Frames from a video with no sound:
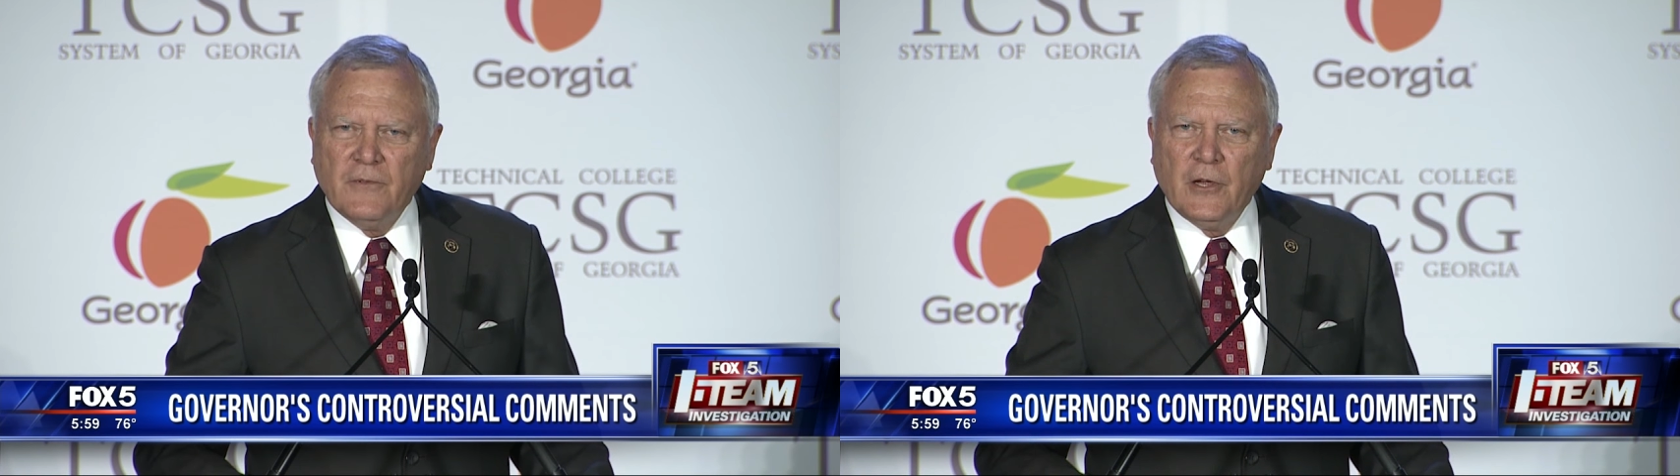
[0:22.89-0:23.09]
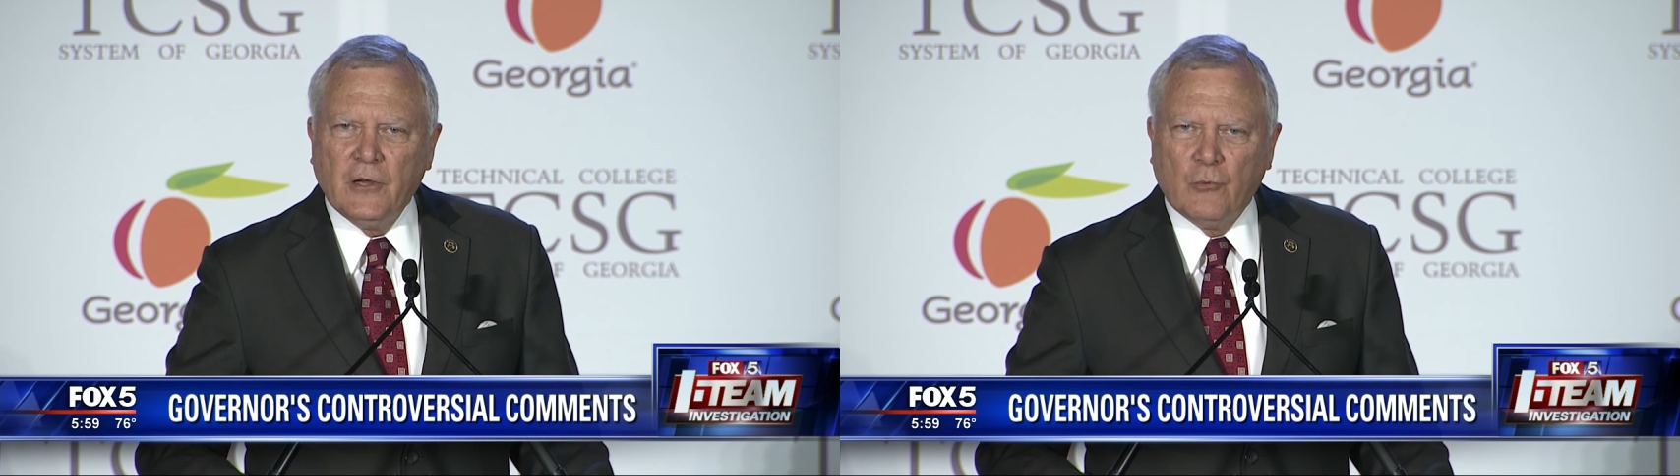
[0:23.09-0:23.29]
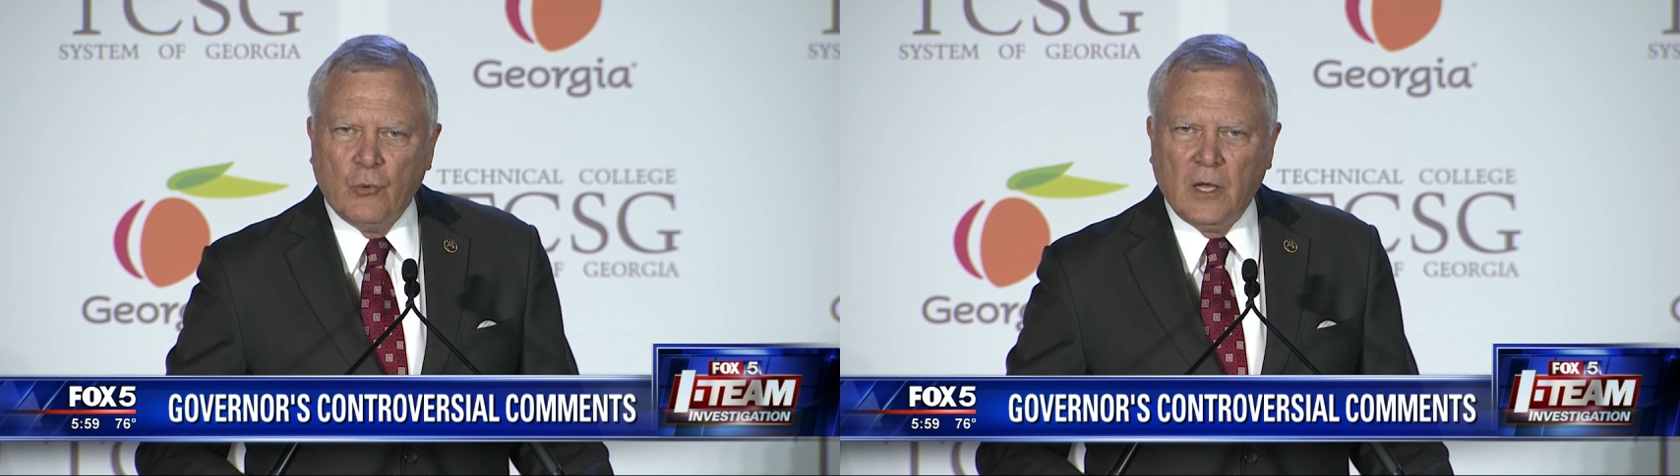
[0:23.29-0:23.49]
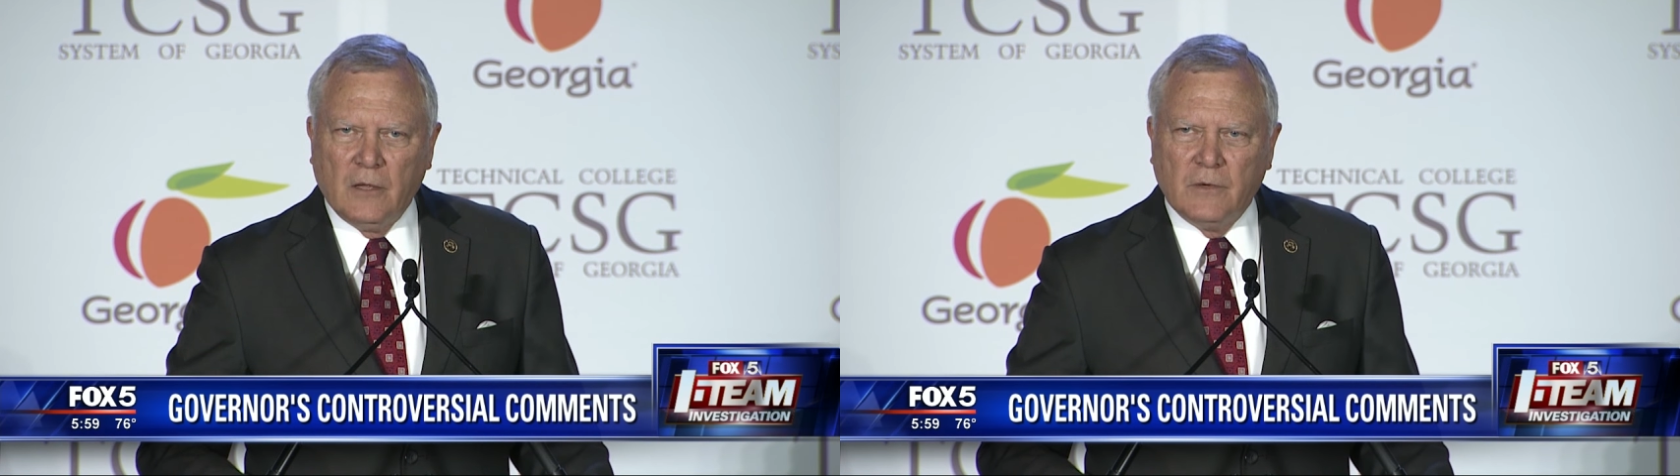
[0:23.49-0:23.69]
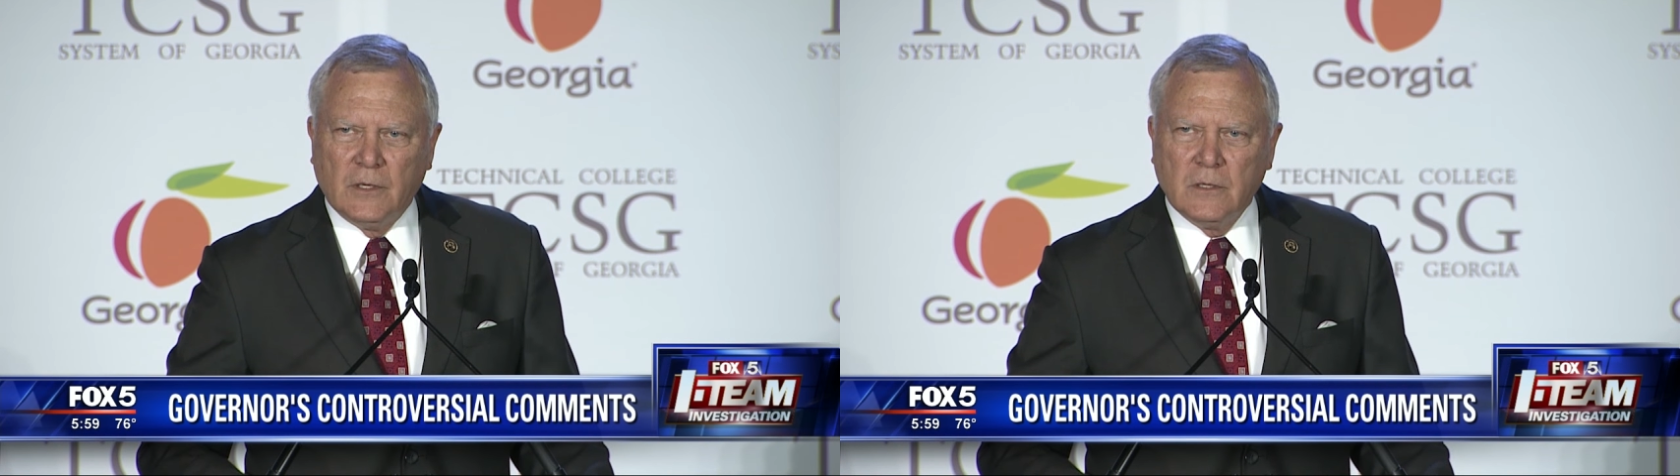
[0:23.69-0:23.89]
with the
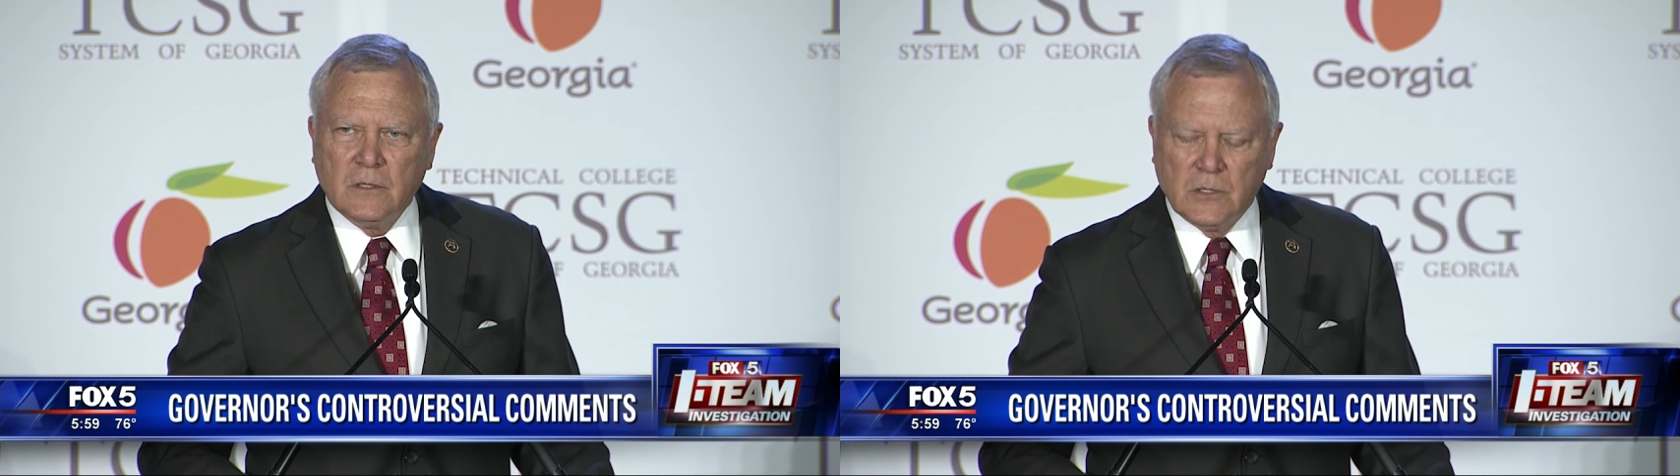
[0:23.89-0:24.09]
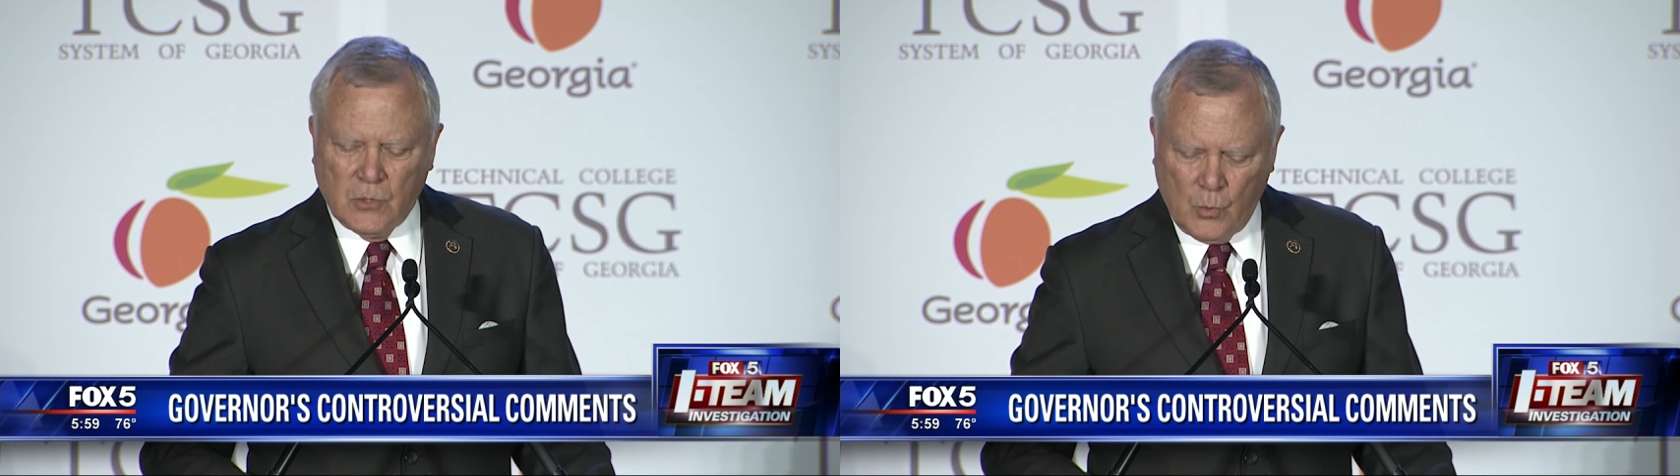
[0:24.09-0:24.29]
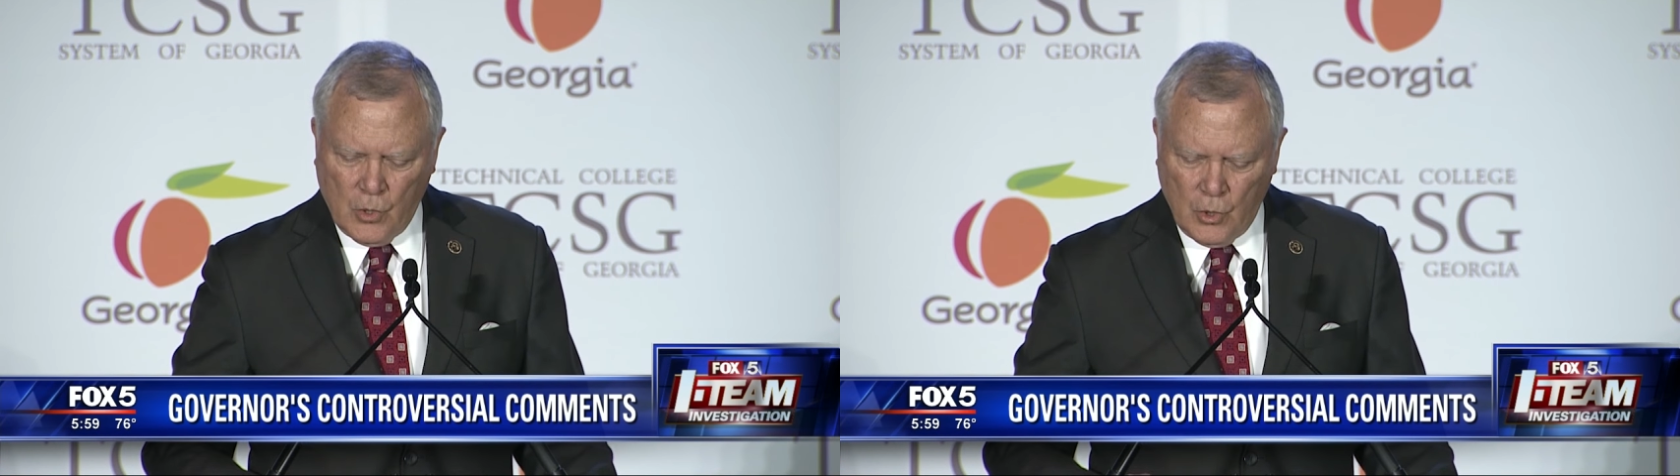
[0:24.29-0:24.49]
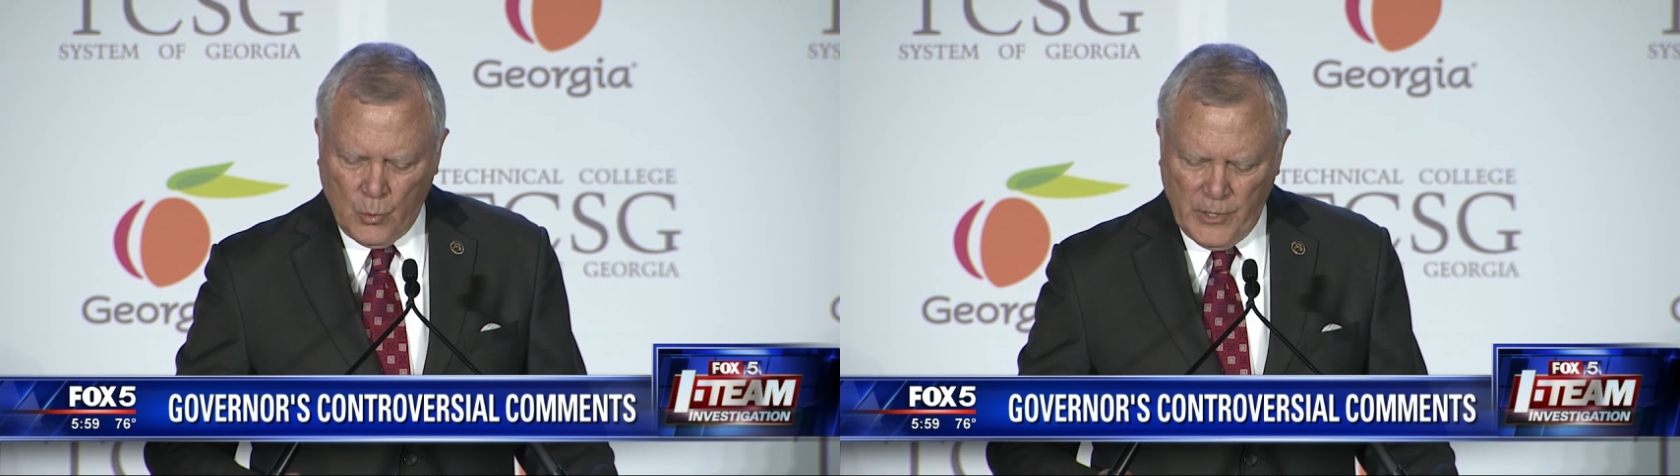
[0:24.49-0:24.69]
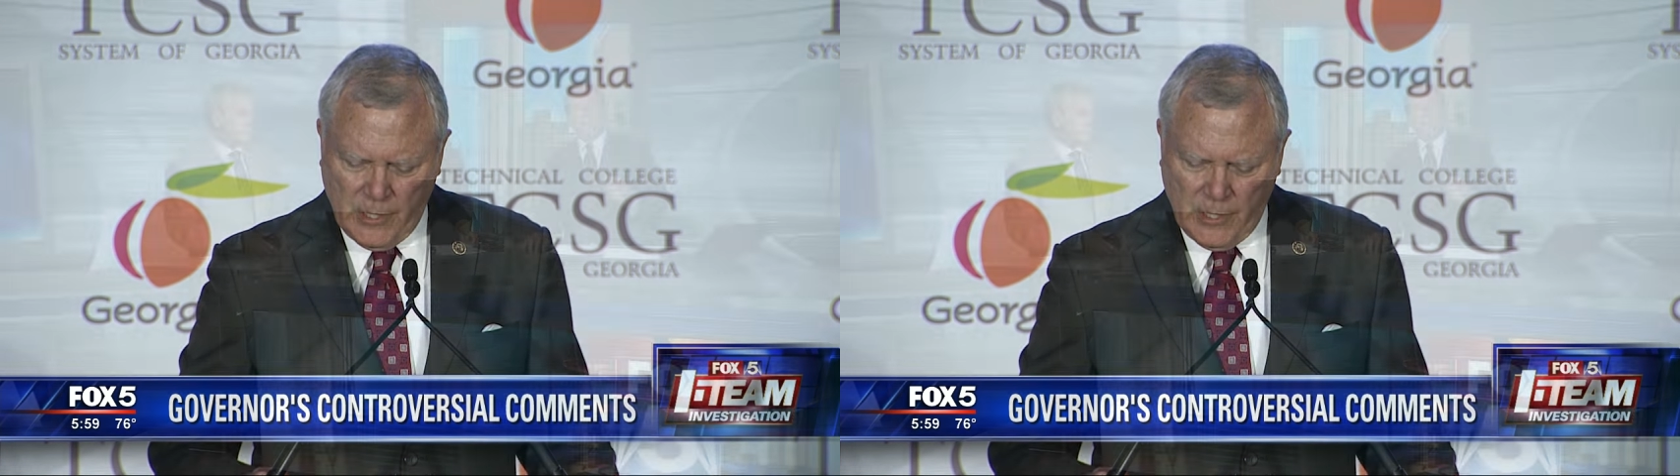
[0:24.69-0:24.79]
NAACP for